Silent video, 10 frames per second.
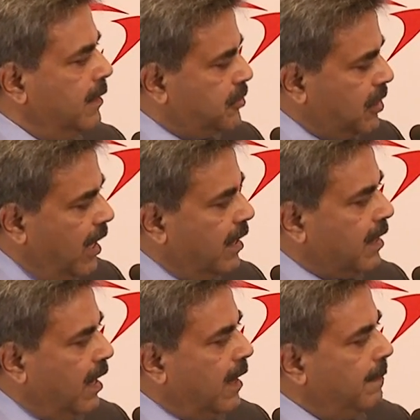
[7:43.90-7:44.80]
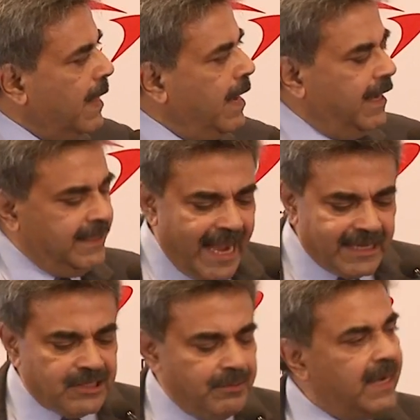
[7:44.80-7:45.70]
Sri Lanka, and
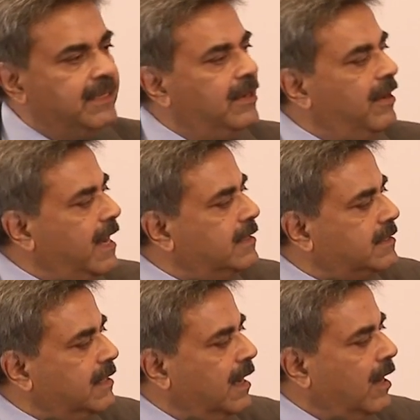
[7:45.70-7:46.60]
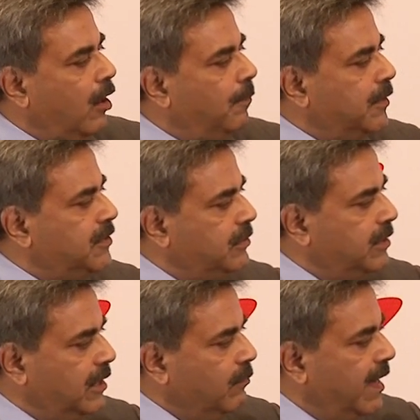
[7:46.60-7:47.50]
that's where the great
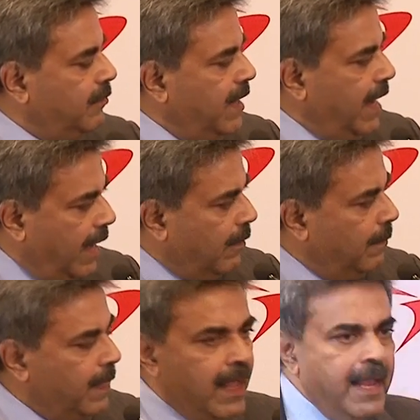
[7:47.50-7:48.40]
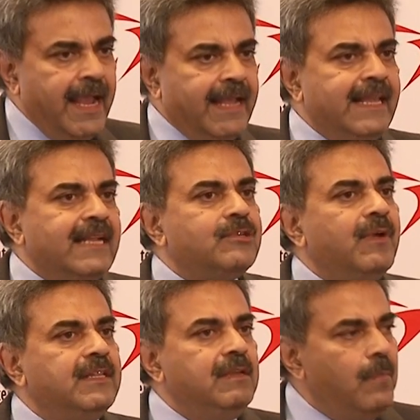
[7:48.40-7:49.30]
opportunity where we have. And that's
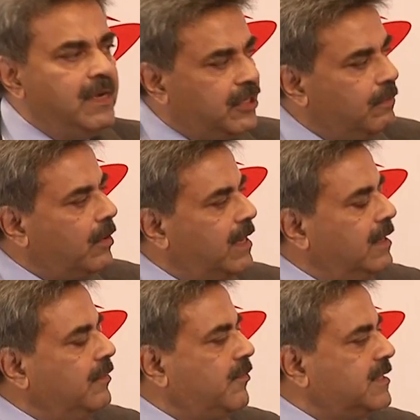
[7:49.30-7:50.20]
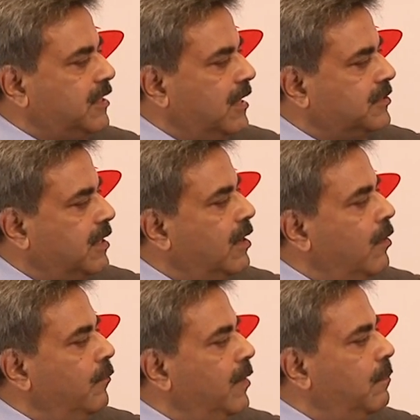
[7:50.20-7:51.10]
where the multimodal infrastructure
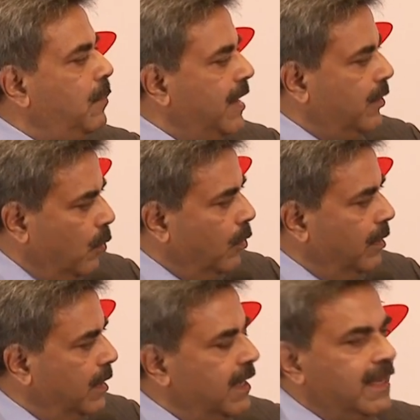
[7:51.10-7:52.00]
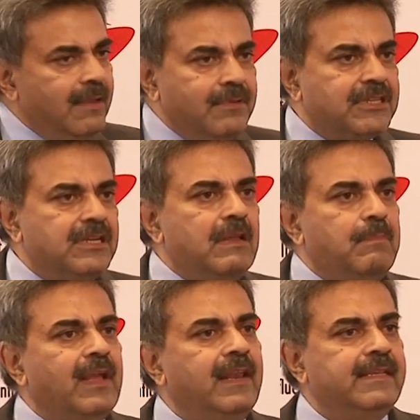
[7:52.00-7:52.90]
will play a role. Give us a
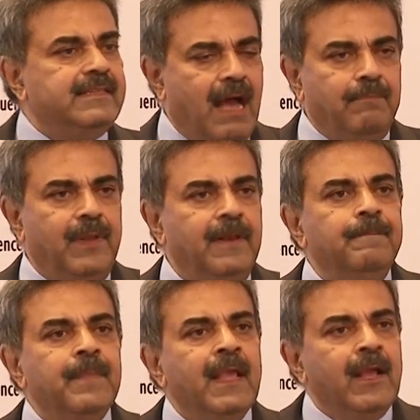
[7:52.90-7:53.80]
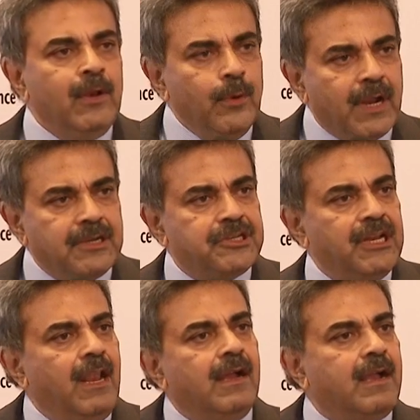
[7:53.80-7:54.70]
typical example. Look at
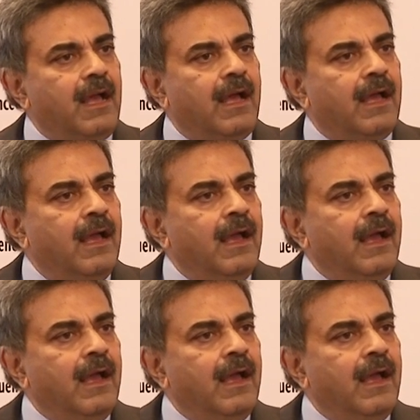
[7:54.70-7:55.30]
Sri Lanka,